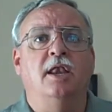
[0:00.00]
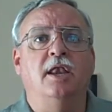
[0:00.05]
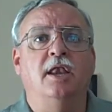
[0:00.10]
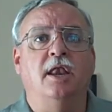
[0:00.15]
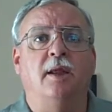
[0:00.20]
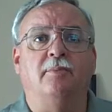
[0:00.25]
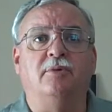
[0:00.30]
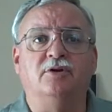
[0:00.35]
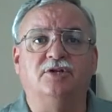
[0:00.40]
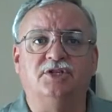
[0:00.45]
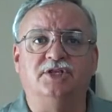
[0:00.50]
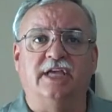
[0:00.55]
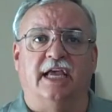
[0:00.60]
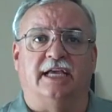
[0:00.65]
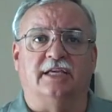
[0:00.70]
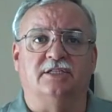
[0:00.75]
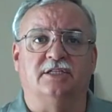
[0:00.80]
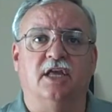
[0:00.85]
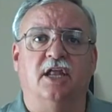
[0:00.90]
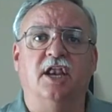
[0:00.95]
Number
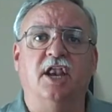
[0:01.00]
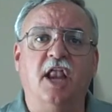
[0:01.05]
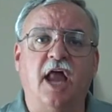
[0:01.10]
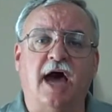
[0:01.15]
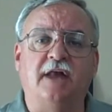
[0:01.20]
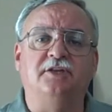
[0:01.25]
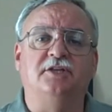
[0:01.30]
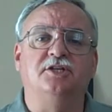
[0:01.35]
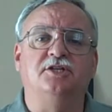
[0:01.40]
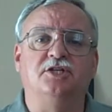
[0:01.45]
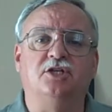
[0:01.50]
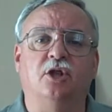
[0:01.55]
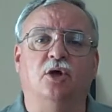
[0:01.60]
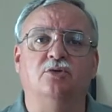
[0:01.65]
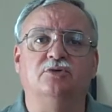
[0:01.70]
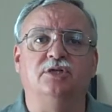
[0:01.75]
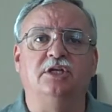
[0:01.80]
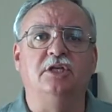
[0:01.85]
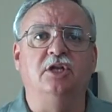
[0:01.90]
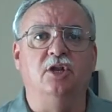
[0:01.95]
six, not
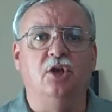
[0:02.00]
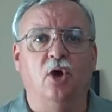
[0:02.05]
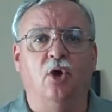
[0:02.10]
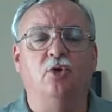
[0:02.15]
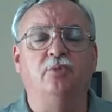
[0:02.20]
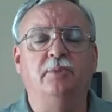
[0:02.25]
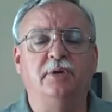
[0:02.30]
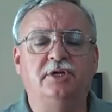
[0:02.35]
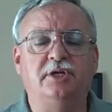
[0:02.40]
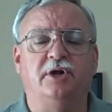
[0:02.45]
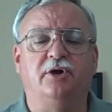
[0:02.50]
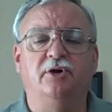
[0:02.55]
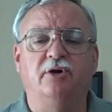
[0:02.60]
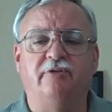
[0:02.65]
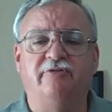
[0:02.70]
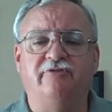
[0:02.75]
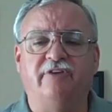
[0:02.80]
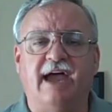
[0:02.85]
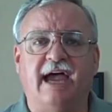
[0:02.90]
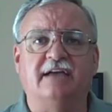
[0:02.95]
disclosing known material
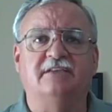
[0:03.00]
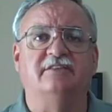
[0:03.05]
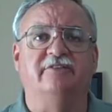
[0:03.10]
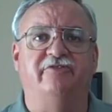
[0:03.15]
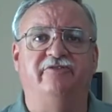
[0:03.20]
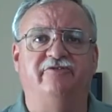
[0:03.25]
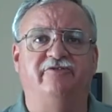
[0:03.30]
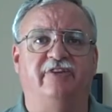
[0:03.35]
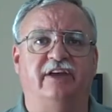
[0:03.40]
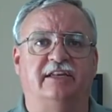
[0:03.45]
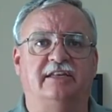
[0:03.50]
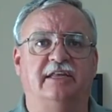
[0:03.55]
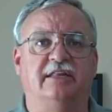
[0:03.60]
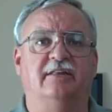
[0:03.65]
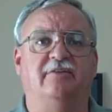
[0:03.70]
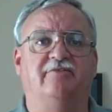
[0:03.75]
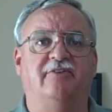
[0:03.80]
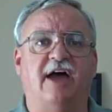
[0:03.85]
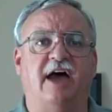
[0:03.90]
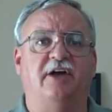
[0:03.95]
facts affecting
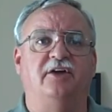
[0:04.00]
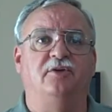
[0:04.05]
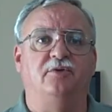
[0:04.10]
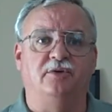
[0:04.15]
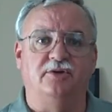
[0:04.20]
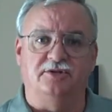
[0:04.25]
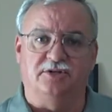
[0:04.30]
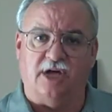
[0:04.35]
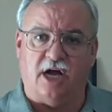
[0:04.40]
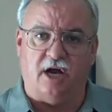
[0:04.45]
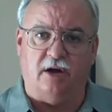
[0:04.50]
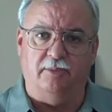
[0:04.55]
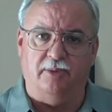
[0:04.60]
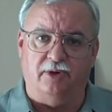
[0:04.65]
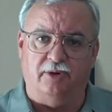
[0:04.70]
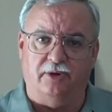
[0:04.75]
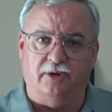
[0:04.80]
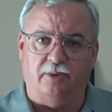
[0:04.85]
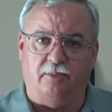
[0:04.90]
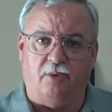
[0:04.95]
the value or
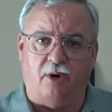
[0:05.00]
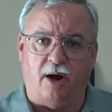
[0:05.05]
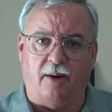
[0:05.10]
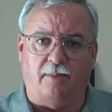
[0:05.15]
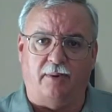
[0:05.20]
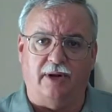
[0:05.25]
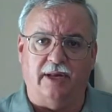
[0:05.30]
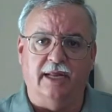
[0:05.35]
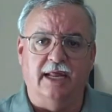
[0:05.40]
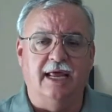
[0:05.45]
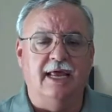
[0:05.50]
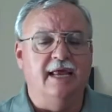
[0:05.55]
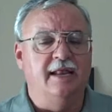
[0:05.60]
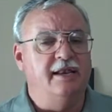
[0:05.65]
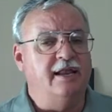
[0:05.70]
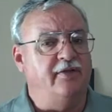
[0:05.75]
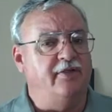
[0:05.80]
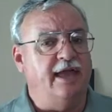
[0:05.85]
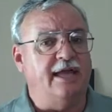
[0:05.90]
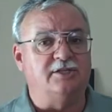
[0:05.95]
desirability of the property.
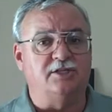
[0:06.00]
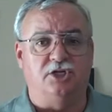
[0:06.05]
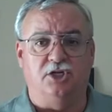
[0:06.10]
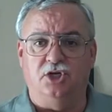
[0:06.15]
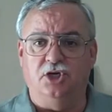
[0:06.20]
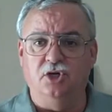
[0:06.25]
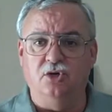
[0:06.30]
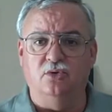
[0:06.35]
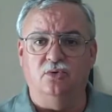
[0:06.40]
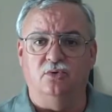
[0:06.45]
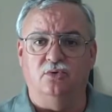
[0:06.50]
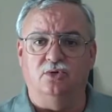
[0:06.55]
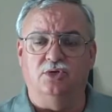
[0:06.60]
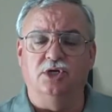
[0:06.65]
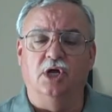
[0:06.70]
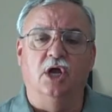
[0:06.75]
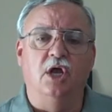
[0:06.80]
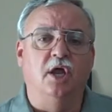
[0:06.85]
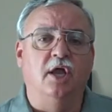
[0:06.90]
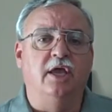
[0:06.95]
Now that's
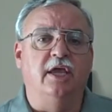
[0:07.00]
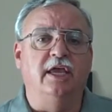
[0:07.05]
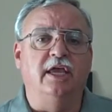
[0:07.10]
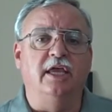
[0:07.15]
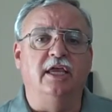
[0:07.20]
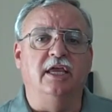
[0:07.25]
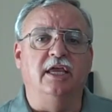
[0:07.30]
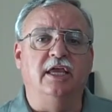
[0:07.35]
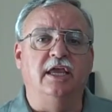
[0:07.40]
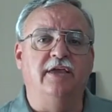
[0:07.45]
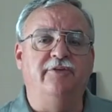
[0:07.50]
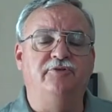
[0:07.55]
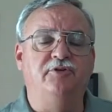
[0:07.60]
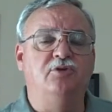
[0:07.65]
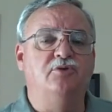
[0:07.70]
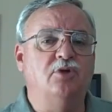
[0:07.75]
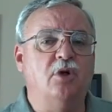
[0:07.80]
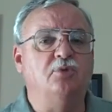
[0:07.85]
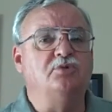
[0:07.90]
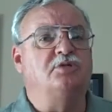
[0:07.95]
huge. If you
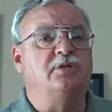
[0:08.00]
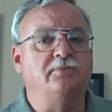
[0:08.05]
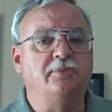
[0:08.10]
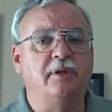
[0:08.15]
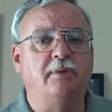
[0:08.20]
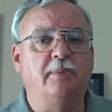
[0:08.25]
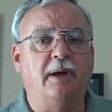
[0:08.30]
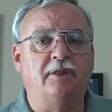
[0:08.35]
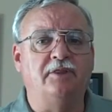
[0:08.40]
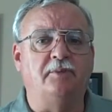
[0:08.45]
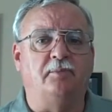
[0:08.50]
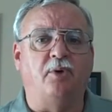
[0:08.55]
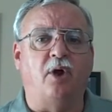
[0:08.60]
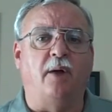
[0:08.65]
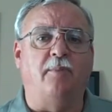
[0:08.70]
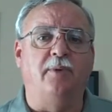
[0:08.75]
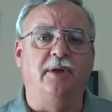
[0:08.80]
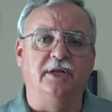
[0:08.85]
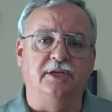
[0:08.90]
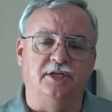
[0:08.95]
know something about the
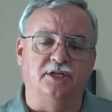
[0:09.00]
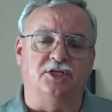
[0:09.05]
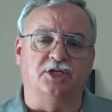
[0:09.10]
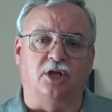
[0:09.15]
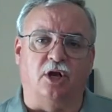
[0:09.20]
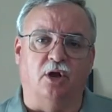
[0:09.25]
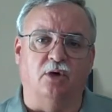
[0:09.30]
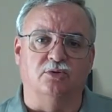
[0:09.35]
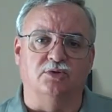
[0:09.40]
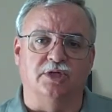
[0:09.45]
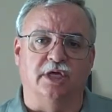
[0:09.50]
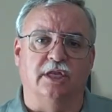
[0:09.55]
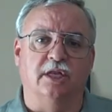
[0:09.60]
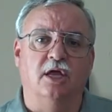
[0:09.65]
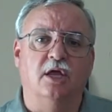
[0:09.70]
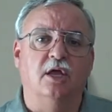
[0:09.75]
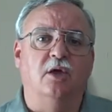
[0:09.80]
property, disclose it.